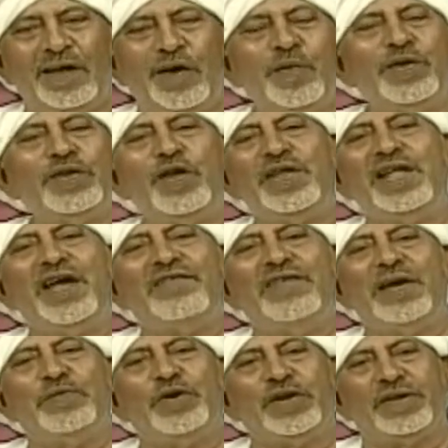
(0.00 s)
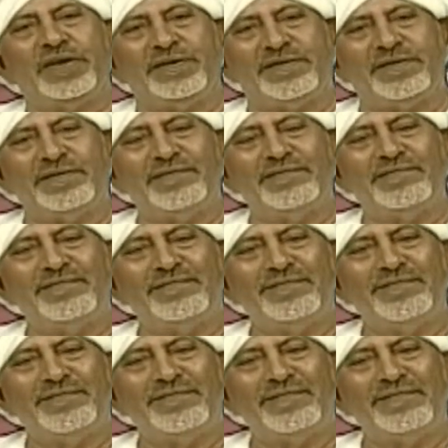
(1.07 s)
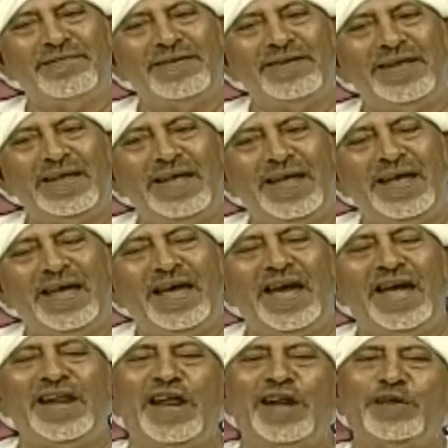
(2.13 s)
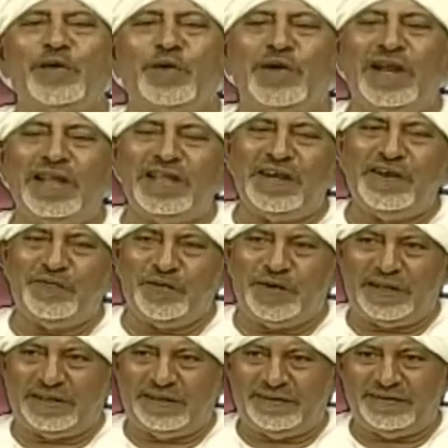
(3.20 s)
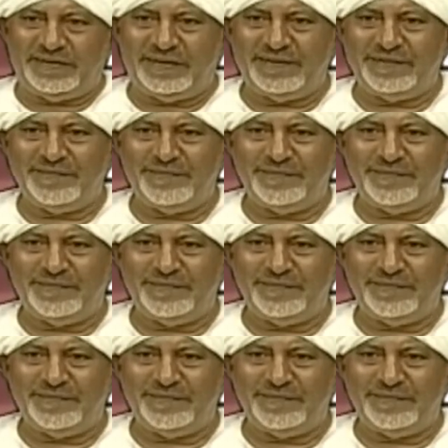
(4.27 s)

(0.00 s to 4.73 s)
We don't have laboratories. And articulatory phonetics,